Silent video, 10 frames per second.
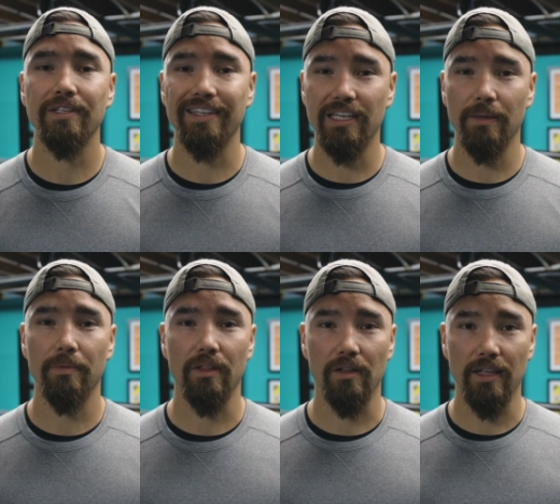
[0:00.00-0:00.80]
to keep
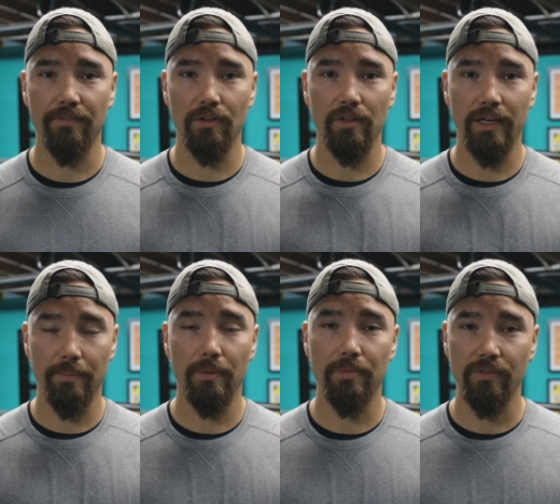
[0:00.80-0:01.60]
the level
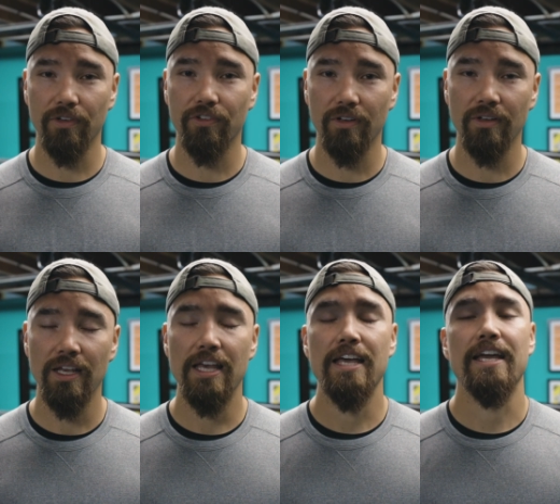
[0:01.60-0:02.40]
hip position,
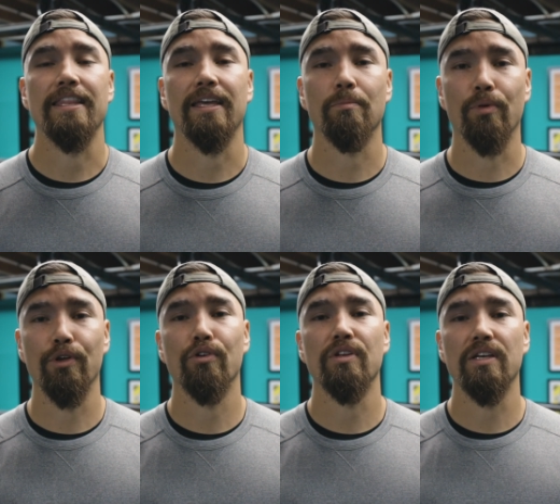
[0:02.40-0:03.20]
and then bring
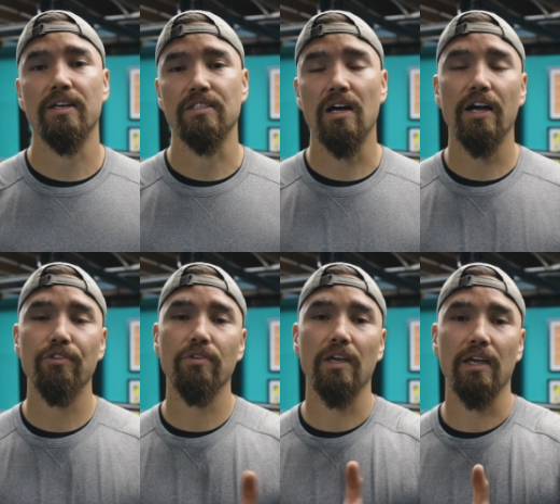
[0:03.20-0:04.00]
your knee as high as
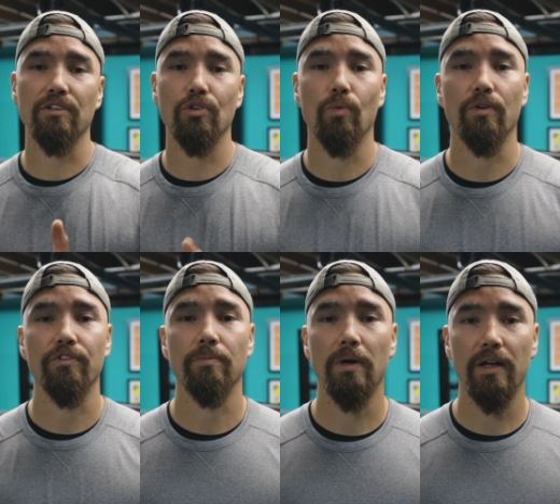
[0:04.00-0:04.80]
you can towards
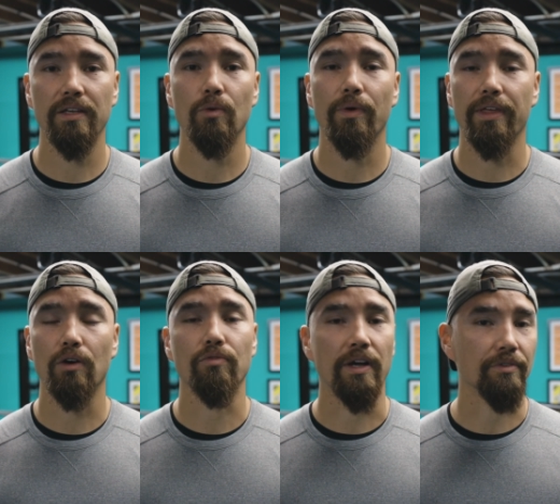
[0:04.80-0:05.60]
your body
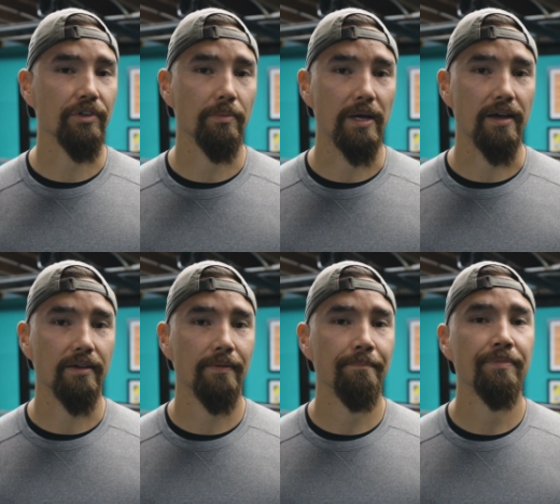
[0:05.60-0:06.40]
without rounding your back.
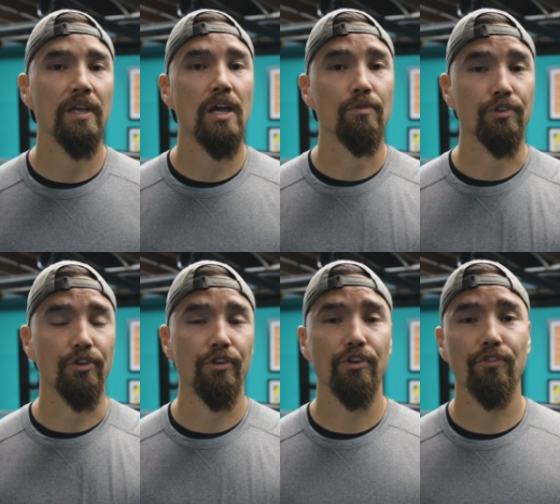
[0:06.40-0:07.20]

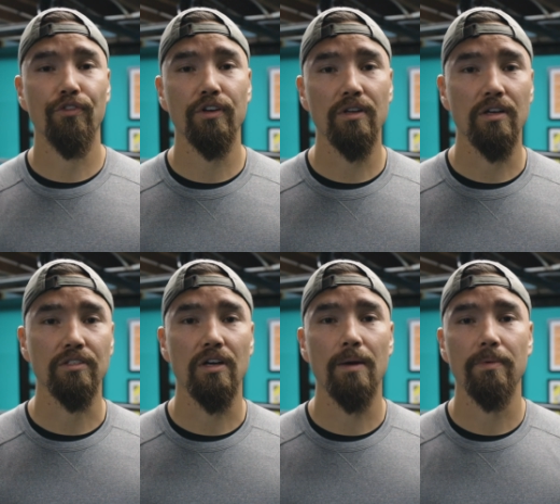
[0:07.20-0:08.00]
Return your foot on
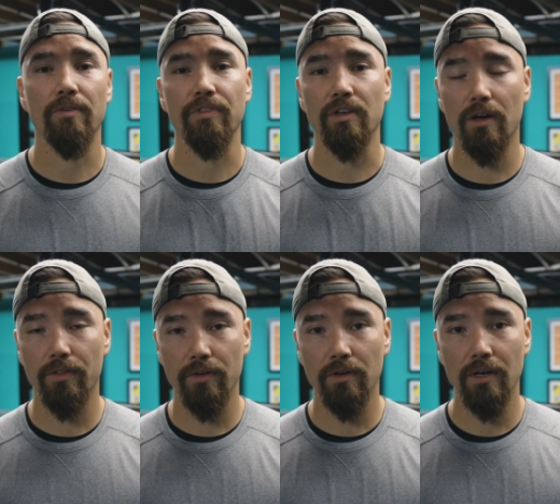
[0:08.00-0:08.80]
top of the
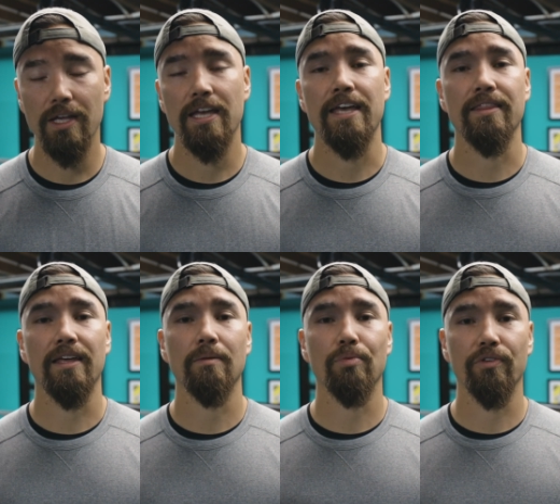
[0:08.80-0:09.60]
other, and
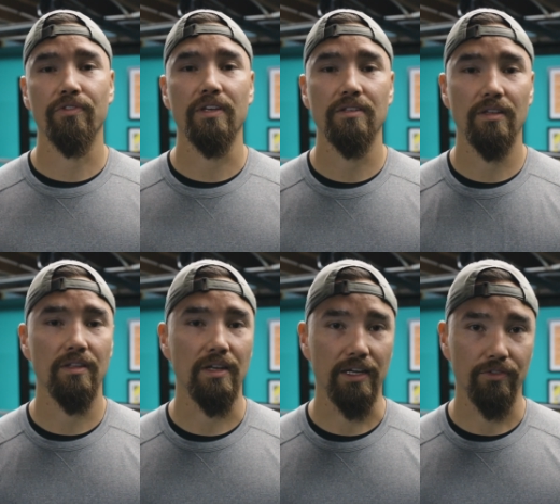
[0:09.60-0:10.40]
then proceed to the
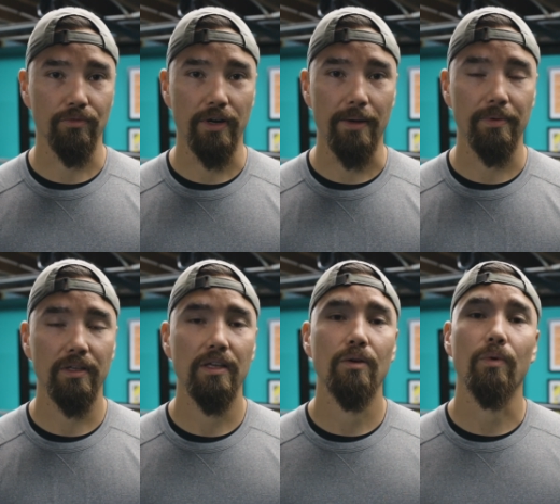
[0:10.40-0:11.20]
next rep.
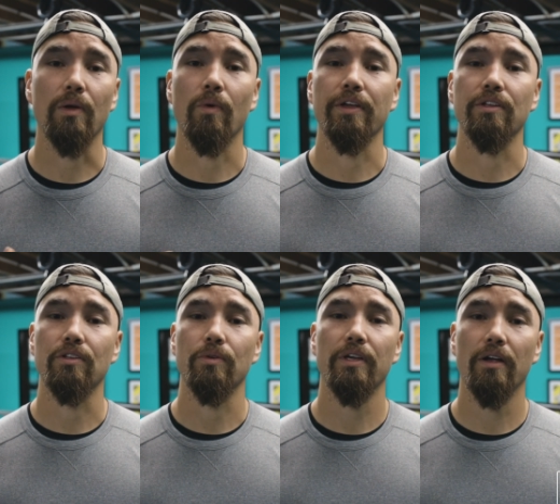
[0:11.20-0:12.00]
What I want you to
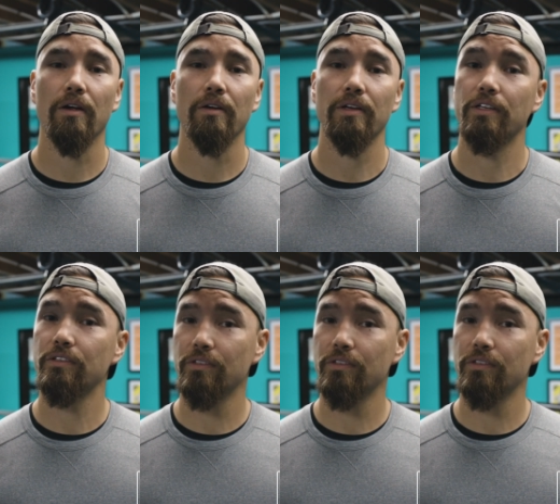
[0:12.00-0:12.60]
do here is